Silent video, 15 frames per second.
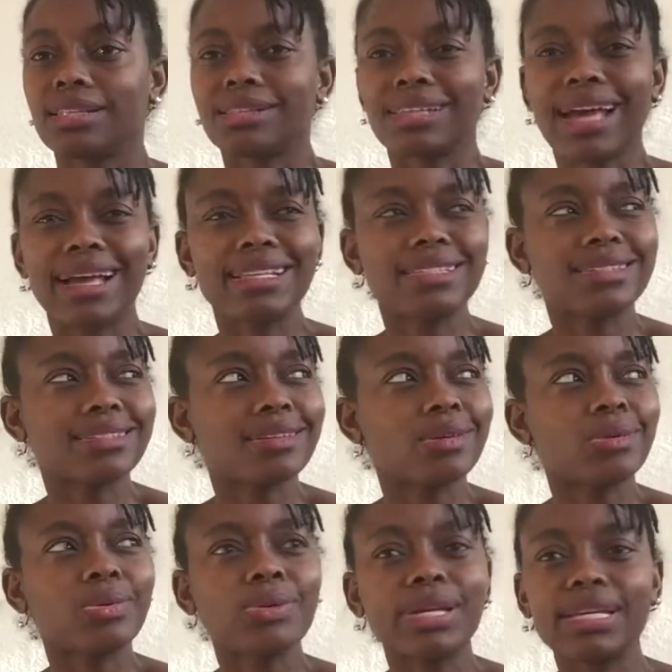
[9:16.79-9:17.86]
That's
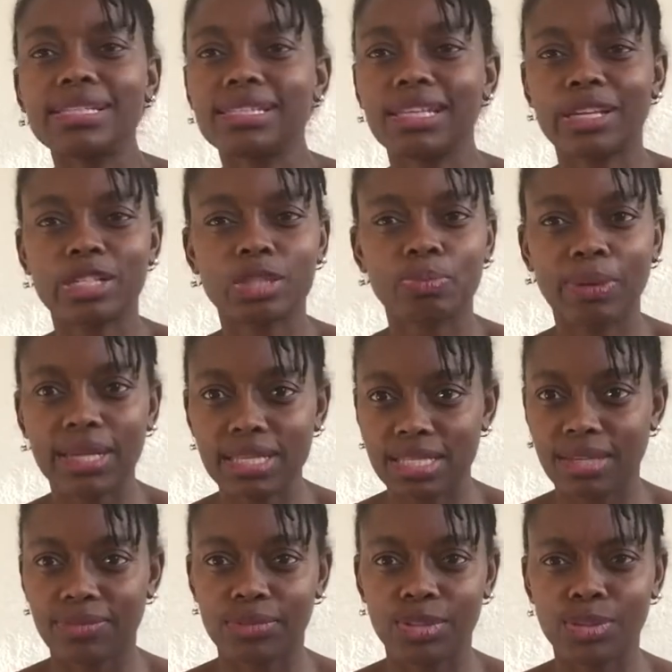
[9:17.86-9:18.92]
crazy
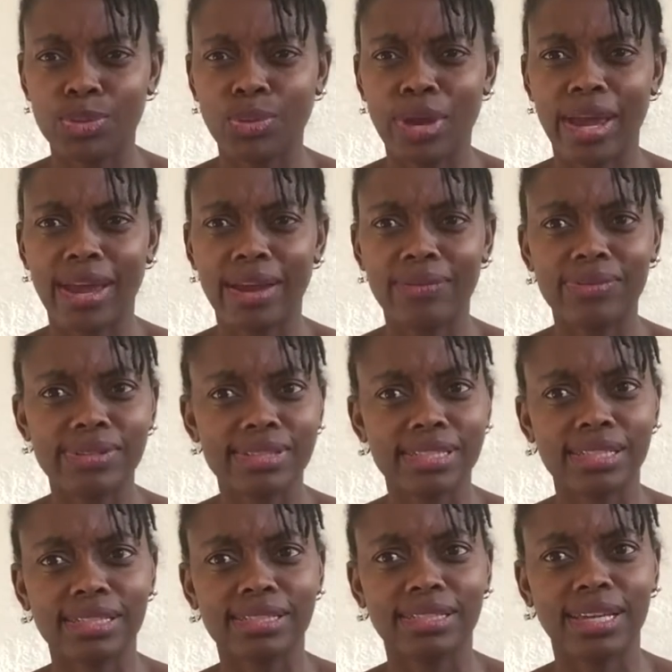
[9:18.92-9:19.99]
expensive to do every
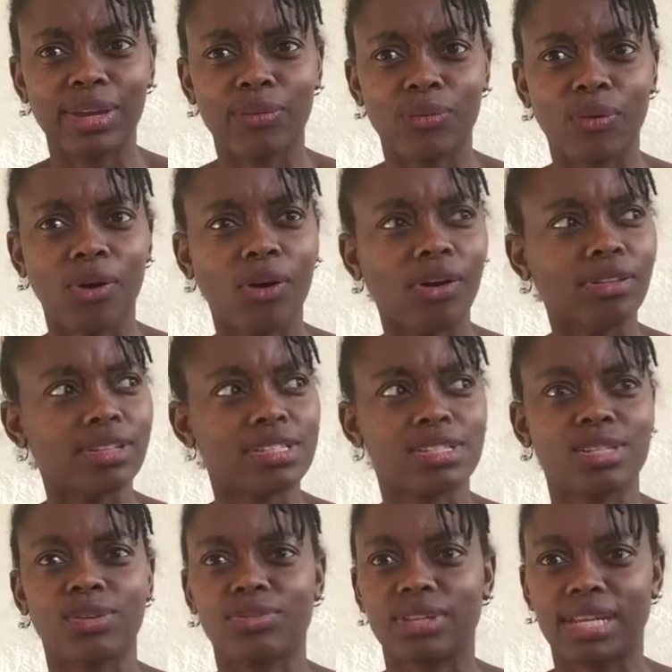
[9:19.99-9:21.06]
single day for all the
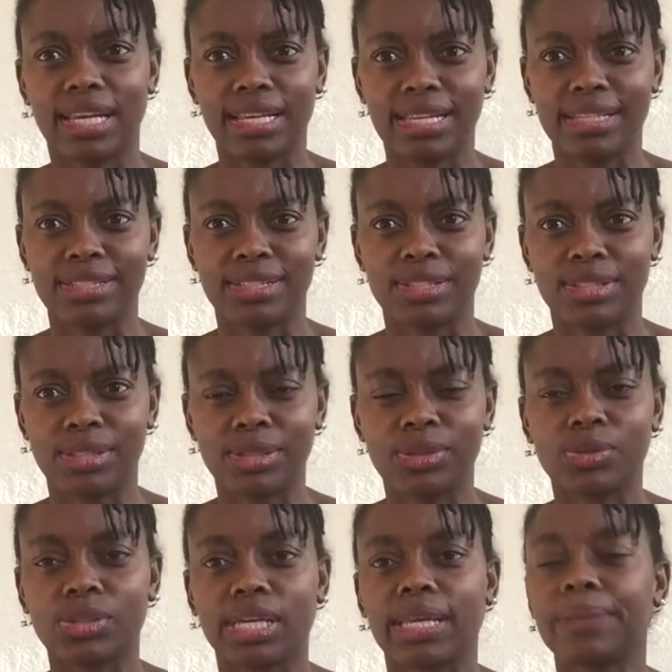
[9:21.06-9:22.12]
stuff that I need to do.
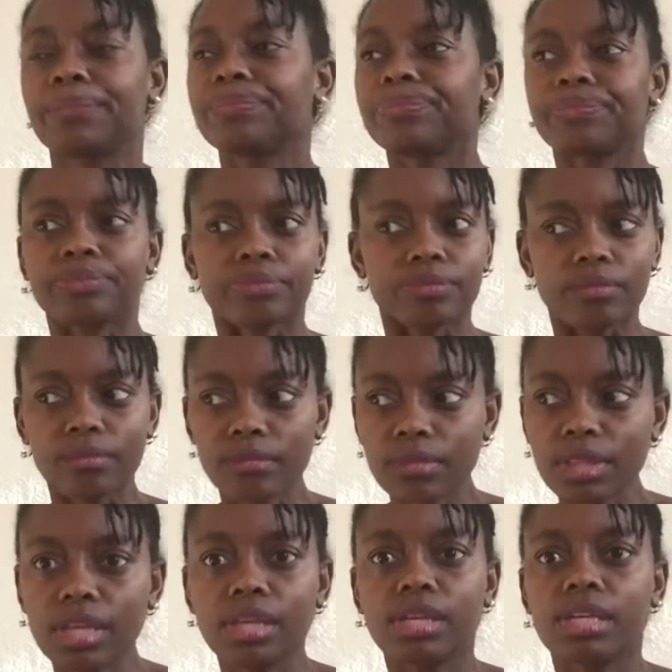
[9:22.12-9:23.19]
Like,
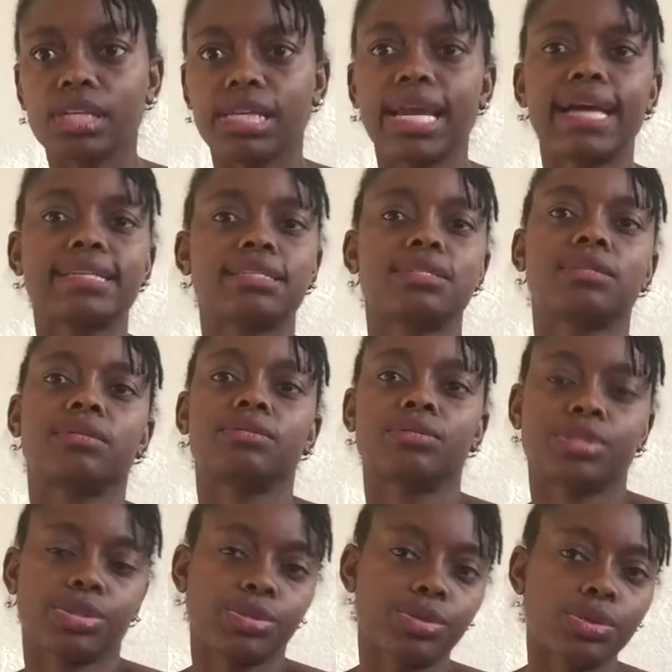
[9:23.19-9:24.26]
yes,
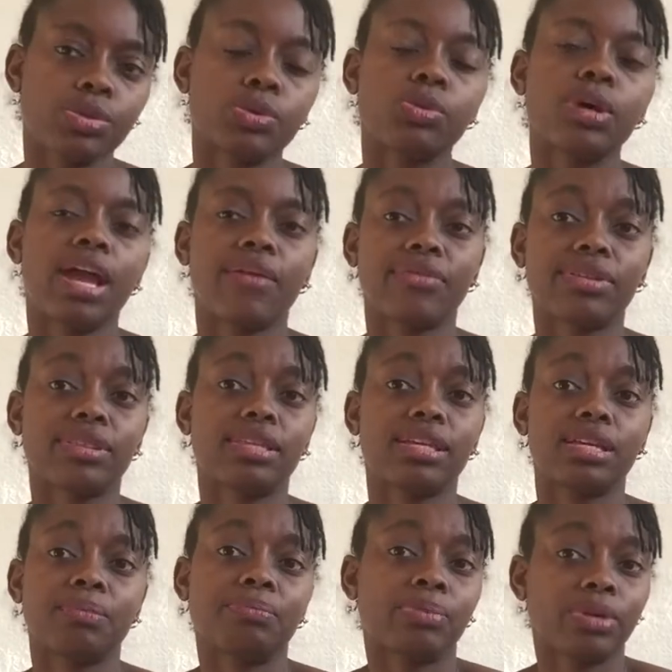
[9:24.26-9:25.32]
true,
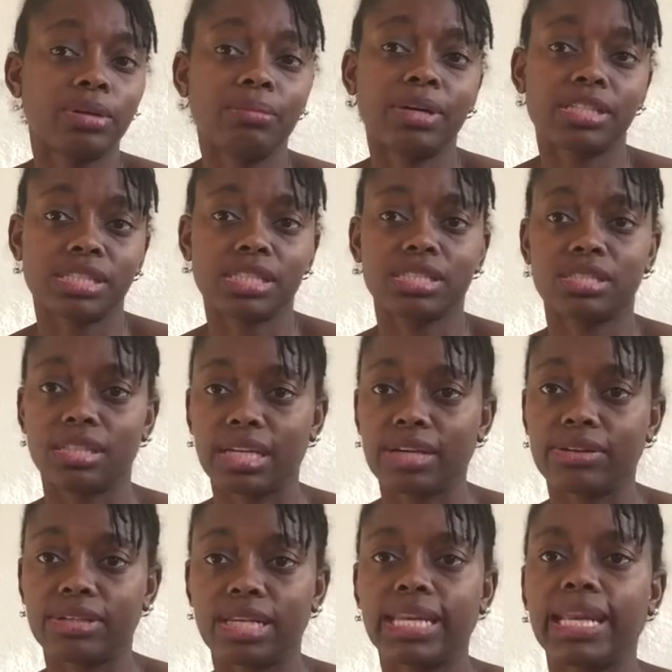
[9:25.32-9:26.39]
everything pretty much is there
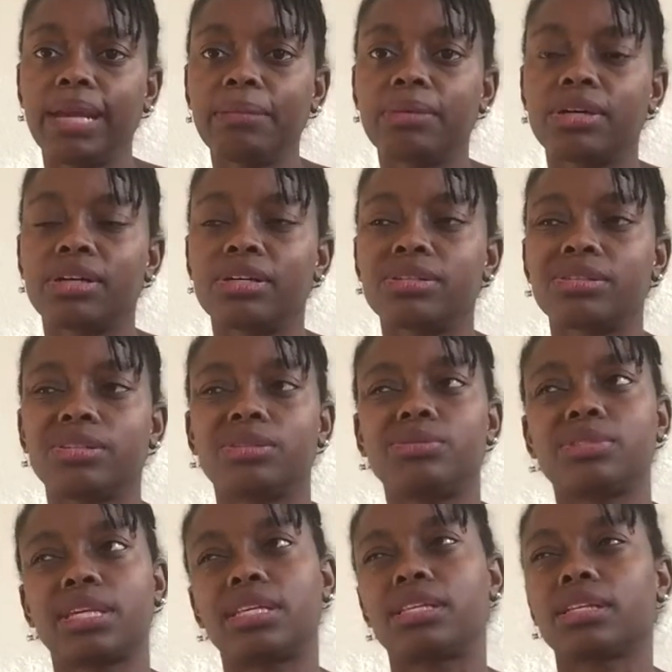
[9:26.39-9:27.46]
in the neighborhood, so you
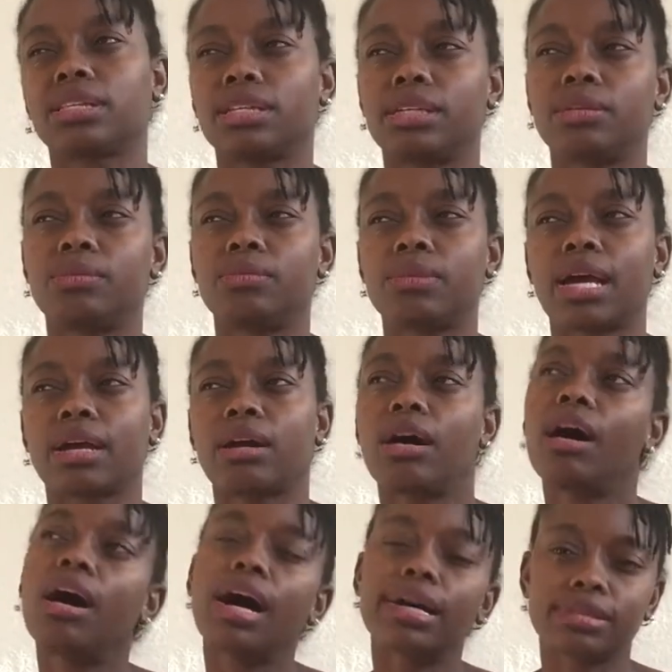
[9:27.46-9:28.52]
technically, that
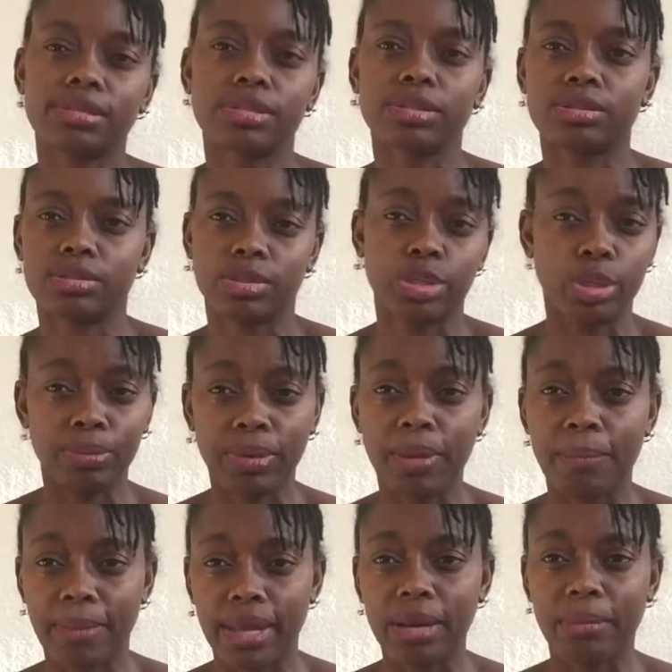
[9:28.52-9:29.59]
cost could be
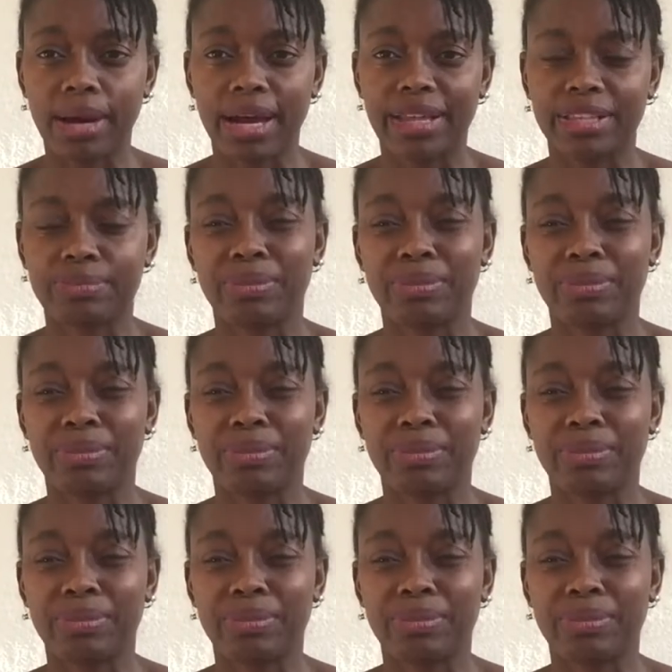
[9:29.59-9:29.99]
minimized.